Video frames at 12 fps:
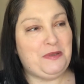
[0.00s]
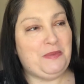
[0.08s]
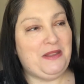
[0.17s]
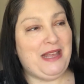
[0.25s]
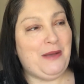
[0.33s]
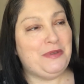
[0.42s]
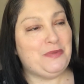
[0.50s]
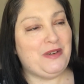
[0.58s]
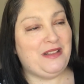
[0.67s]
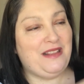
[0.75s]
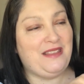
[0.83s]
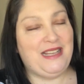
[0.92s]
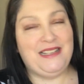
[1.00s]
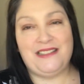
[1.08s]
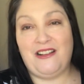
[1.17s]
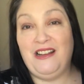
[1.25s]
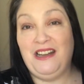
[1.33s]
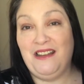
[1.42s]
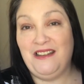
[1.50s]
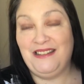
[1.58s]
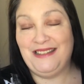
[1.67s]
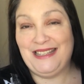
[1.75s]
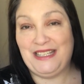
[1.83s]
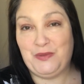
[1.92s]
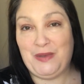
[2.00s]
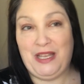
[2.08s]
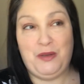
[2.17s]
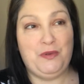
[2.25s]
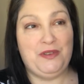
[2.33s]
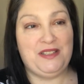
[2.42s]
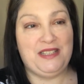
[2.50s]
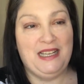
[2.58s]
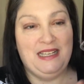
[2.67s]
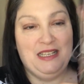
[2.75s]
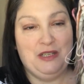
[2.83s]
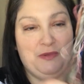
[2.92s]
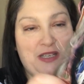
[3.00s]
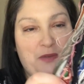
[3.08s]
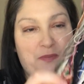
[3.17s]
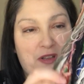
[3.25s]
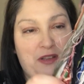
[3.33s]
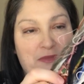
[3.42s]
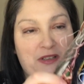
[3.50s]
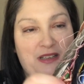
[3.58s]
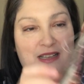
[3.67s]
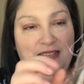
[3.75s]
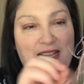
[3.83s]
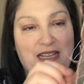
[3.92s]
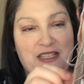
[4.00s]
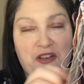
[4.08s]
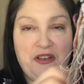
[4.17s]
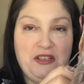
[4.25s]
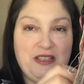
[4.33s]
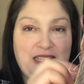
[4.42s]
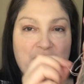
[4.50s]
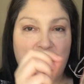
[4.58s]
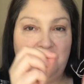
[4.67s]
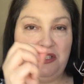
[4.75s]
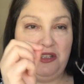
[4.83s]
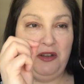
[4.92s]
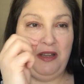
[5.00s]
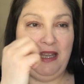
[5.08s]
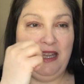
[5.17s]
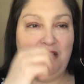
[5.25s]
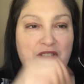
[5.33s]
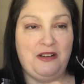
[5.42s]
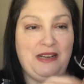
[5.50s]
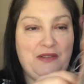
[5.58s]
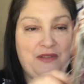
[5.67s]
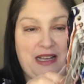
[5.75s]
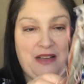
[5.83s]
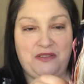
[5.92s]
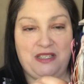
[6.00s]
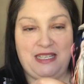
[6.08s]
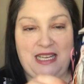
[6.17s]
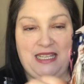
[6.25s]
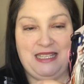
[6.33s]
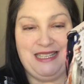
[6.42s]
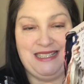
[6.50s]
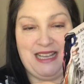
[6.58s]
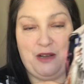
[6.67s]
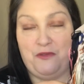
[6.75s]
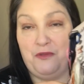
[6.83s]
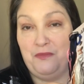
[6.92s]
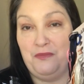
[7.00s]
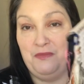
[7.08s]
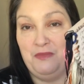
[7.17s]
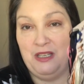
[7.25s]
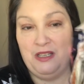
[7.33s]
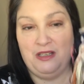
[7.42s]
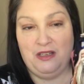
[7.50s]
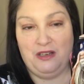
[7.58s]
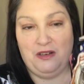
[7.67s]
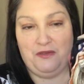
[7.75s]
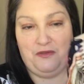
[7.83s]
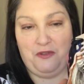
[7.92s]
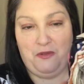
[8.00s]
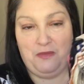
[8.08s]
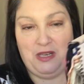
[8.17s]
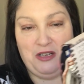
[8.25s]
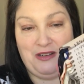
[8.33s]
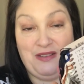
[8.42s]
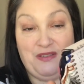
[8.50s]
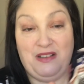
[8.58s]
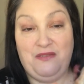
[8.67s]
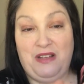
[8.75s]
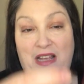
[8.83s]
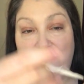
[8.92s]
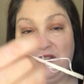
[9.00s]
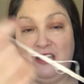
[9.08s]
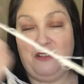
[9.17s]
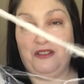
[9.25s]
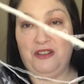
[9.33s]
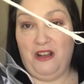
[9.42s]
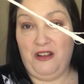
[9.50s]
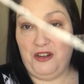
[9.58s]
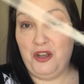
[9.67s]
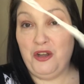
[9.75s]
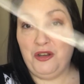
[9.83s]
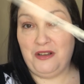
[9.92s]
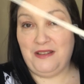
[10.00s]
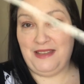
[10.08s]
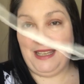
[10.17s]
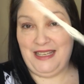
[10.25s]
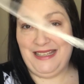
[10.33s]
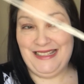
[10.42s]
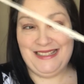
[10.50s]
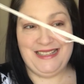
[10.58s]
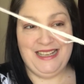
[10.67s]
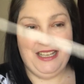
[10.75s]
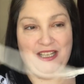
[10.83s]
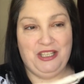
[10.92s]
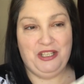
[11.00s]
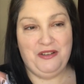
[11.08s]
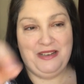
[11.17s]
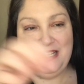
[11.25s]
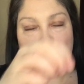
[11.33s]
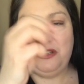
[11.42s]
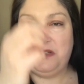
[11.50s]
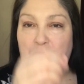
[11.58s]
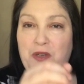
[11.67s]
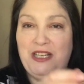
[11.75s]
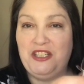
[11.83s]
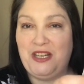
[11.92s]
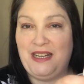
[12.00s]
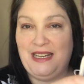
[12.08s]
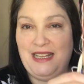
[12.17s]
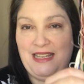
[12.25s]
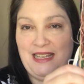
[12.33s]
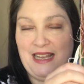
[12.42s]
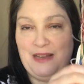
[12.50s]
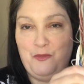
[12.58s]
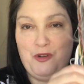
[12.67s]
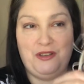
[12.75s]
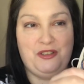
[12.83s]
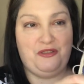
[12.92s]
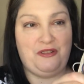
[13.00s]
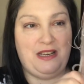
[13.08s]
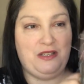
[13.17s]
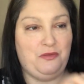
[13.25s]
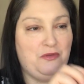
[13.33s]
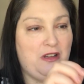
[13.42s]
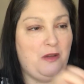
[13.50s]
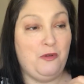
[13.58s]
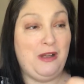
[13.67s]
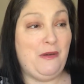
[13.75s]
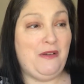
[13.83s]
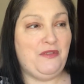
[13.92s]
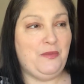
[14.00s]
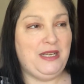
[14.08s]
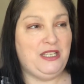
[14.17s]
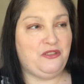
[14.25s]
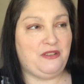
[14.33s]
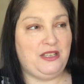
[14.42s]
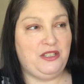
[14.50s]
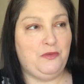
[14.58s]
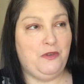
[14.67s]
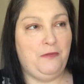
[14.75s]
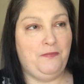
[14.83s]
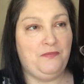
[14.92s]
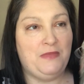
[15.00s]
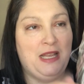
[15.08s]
But that was one of the things that I learned this week, was when you put them on like this, you can just literally just hook it in. You don't even have to take these out from you don't even have to unhook these. You can literally just pull it gently and one strand will come, or however many strands you want.